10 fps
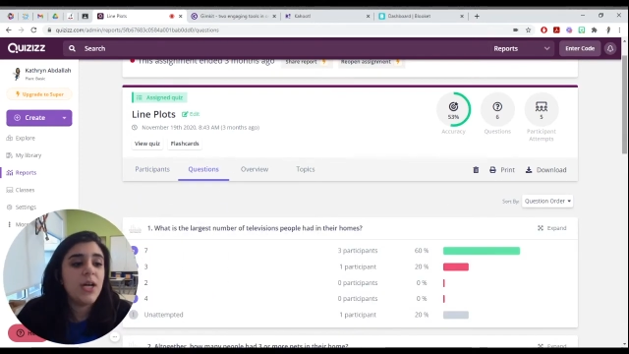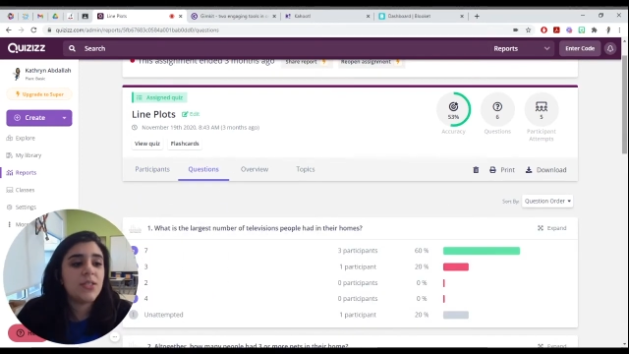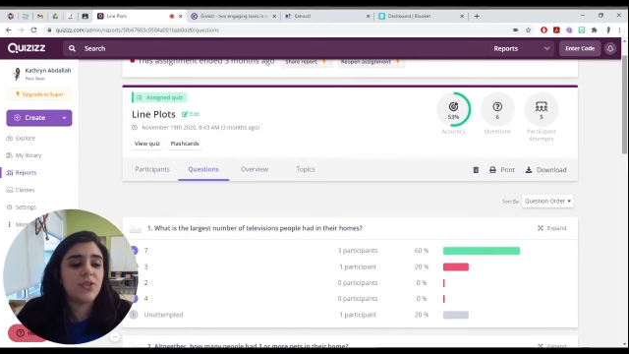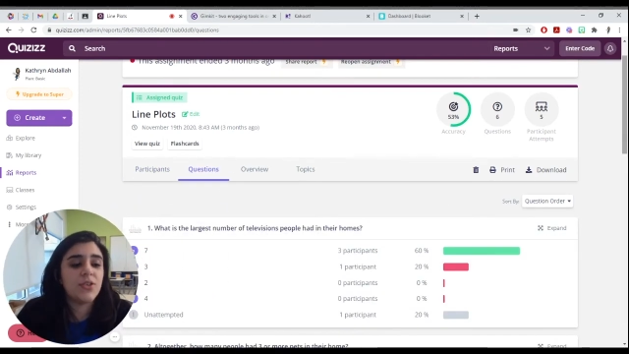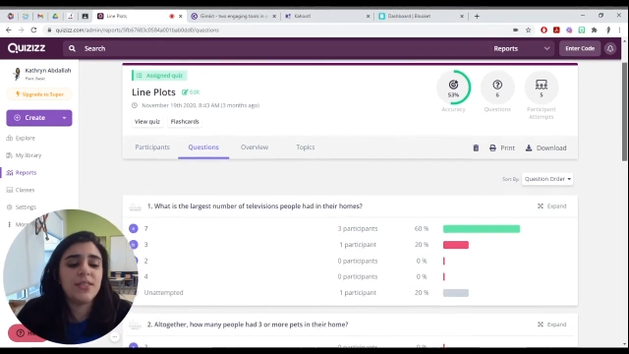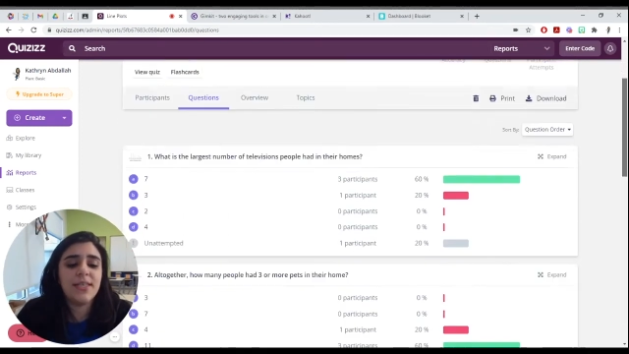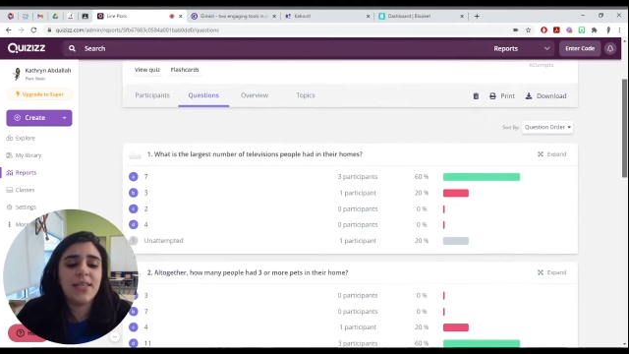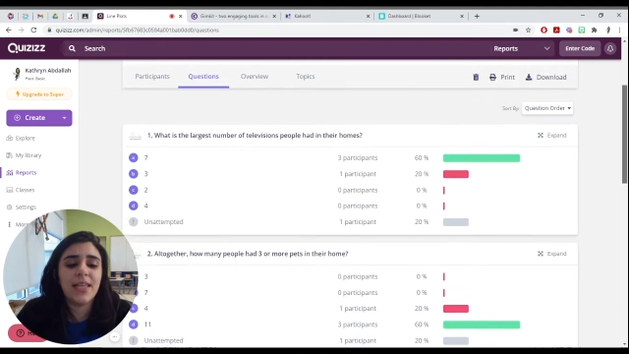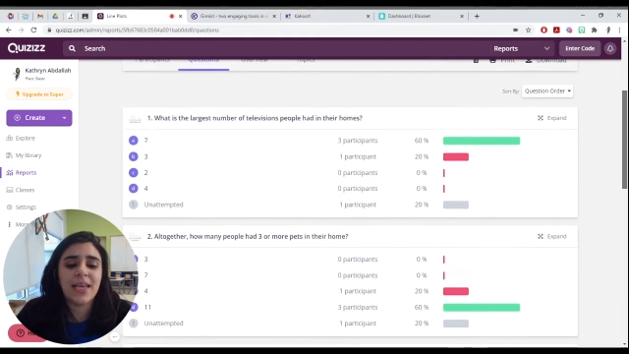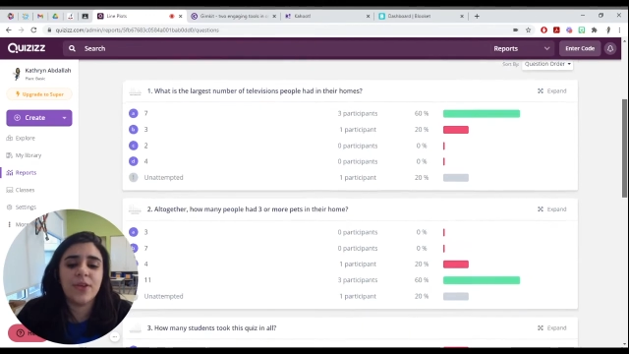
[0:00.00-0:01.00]
So you can see
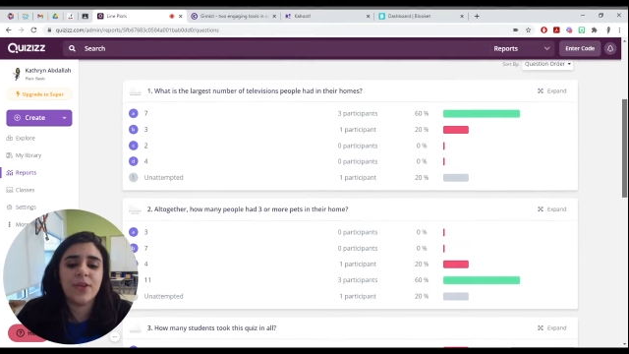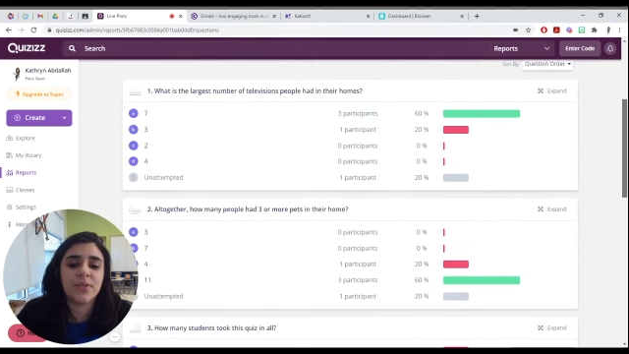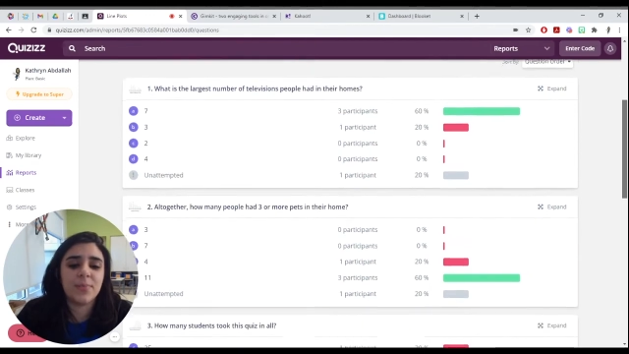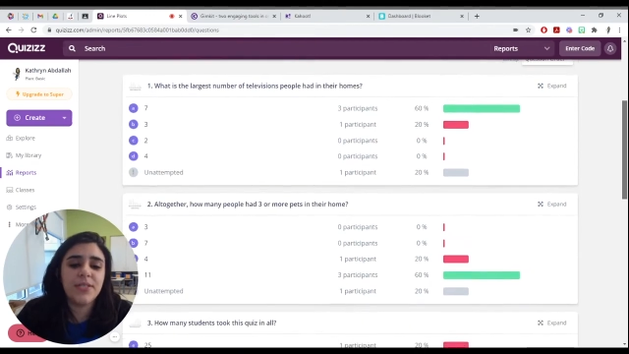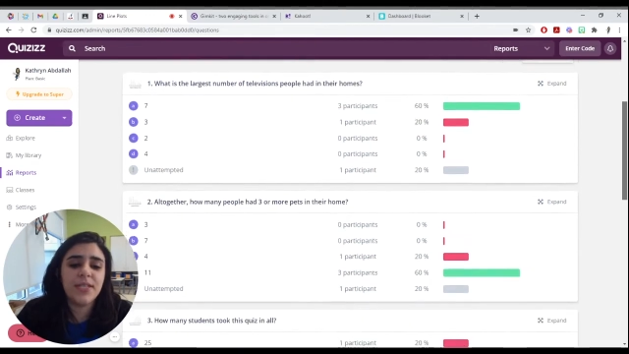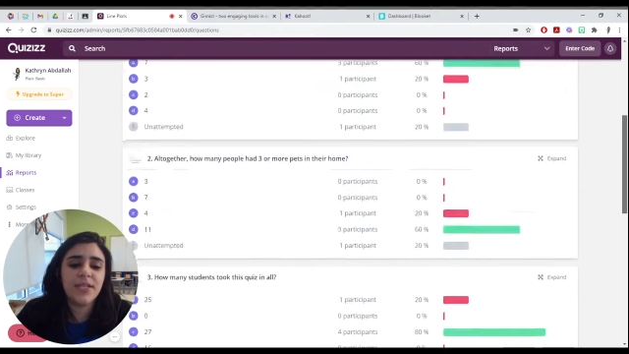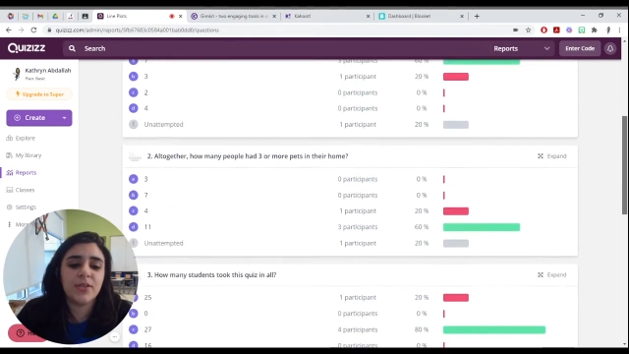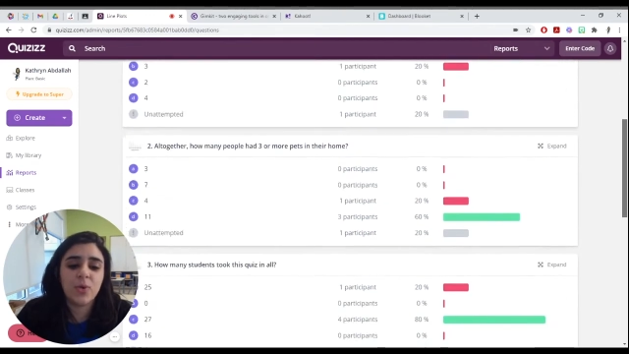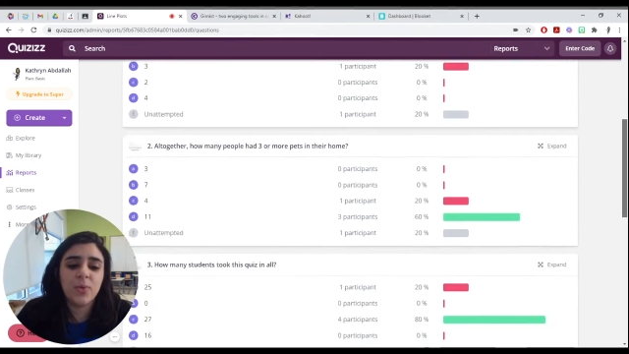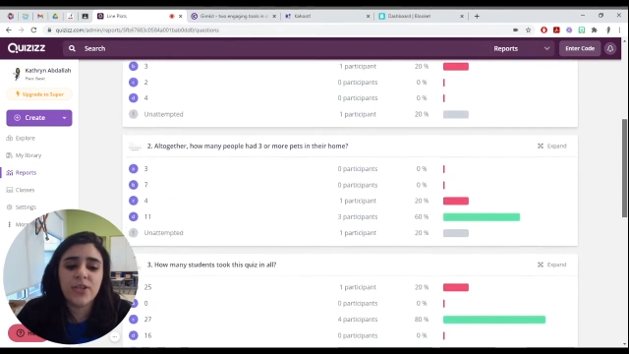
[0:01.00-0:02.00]
like if there was a
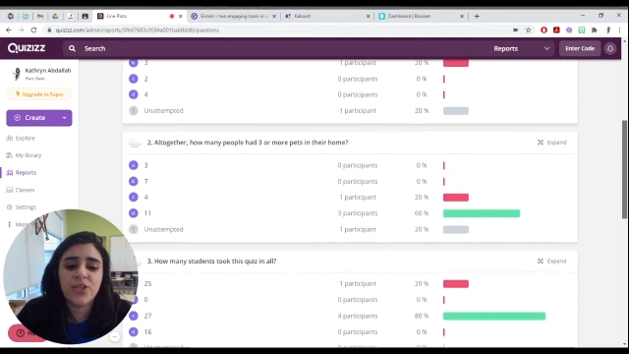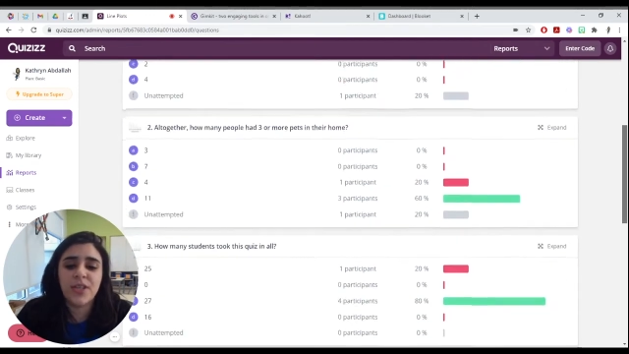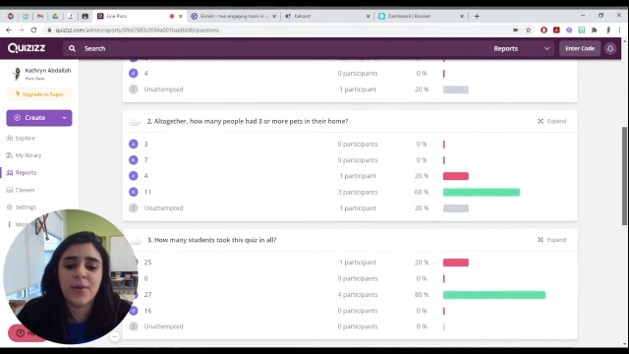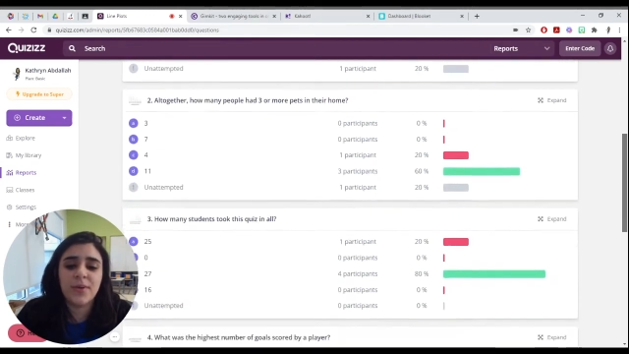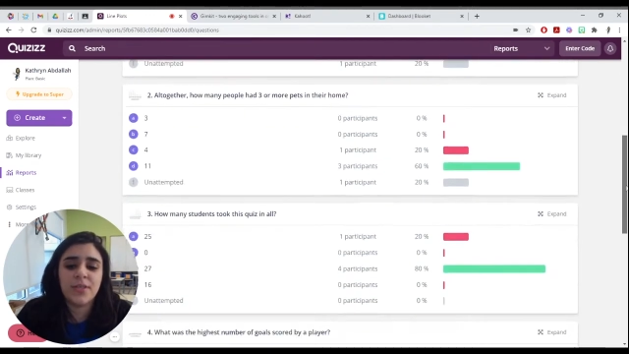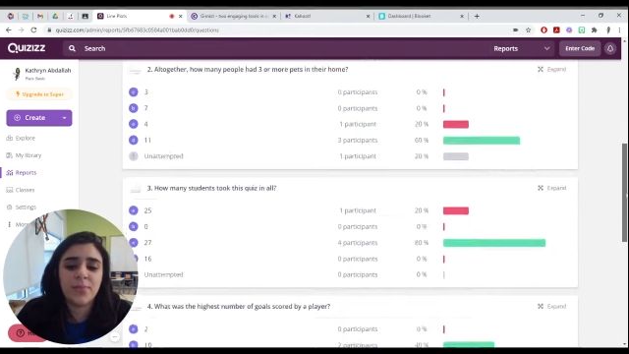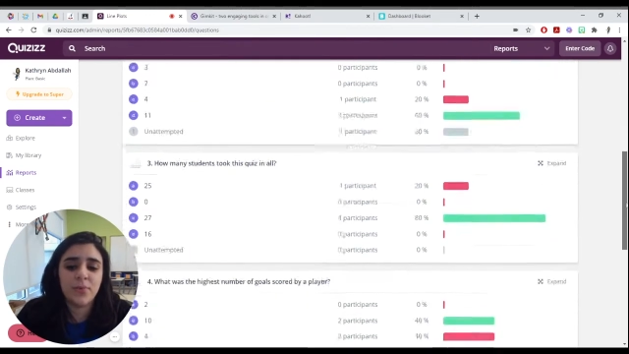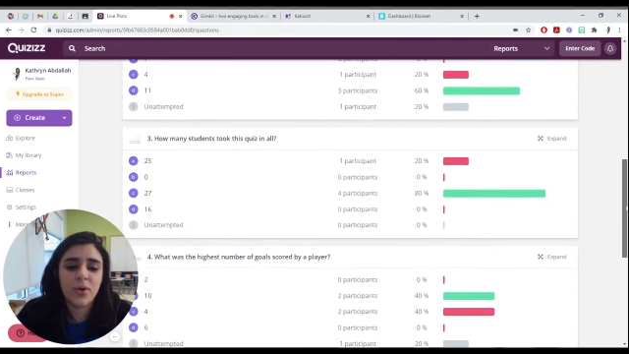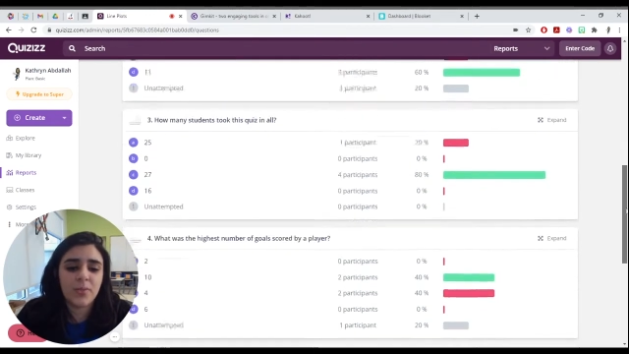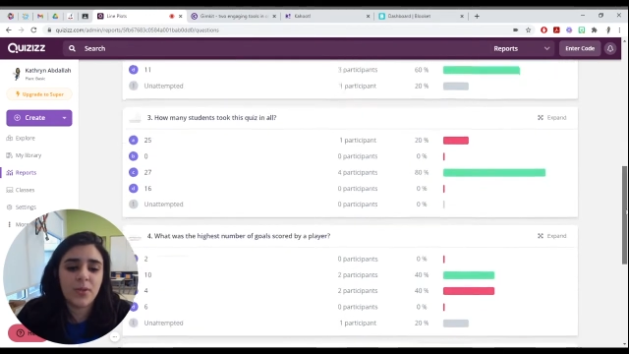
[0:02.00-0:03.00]
particular question that was a
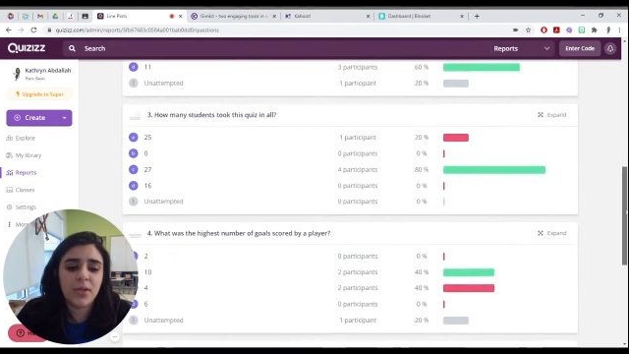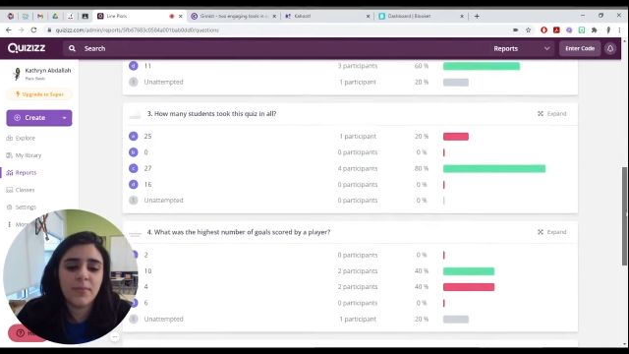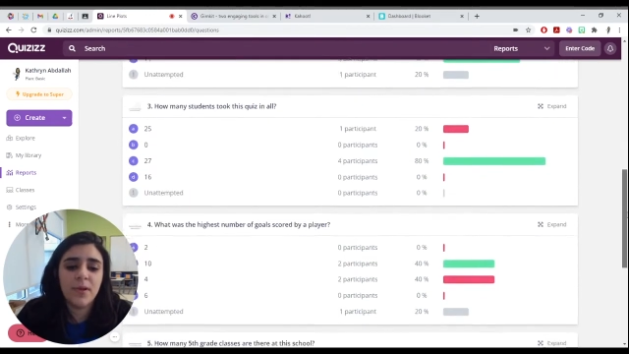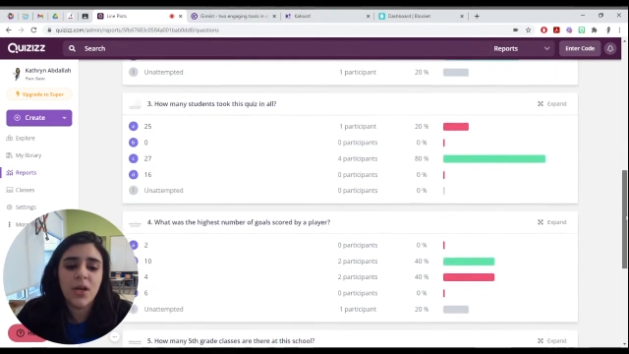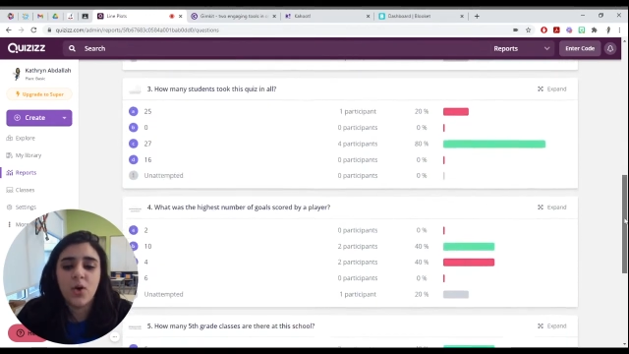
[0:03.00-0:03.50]
problem,